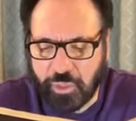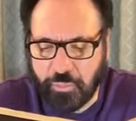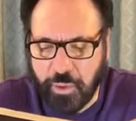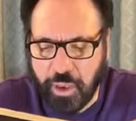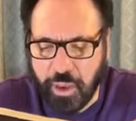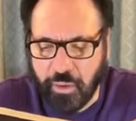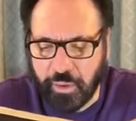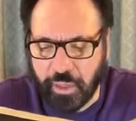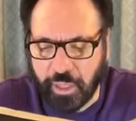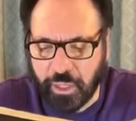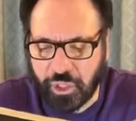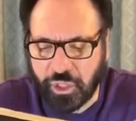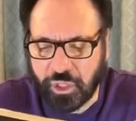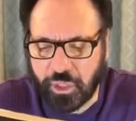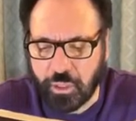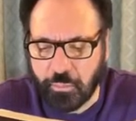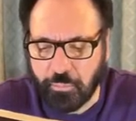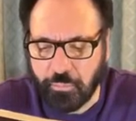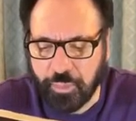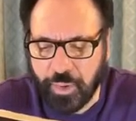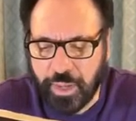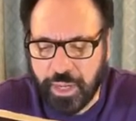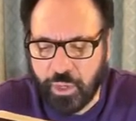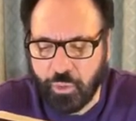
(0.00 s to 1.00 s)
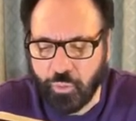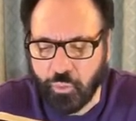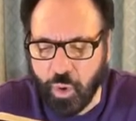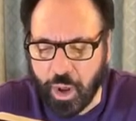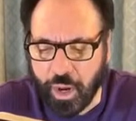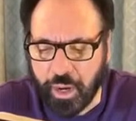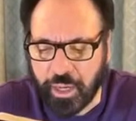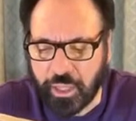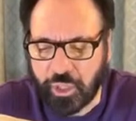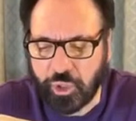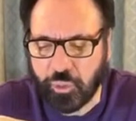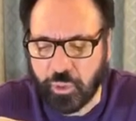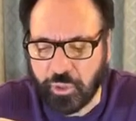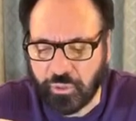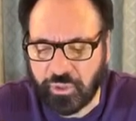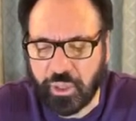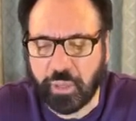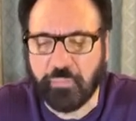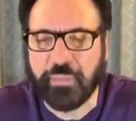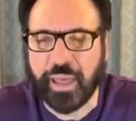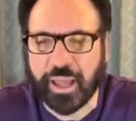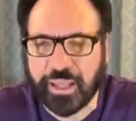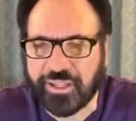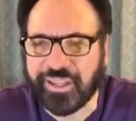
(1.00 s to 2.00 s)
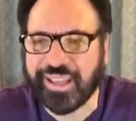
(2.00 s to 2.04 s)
to experience complete oneness with him.